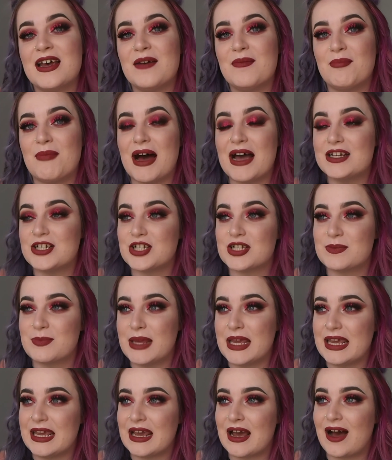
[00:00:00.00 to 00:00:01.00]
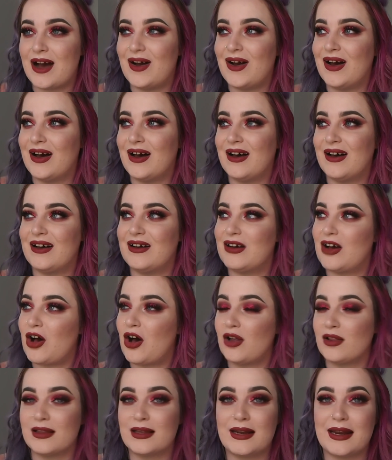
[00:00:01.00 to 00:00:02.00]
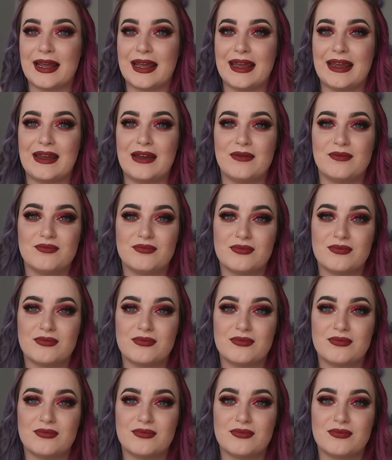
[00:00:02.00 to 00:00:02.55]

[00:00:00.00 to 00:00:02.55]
might just be a holiday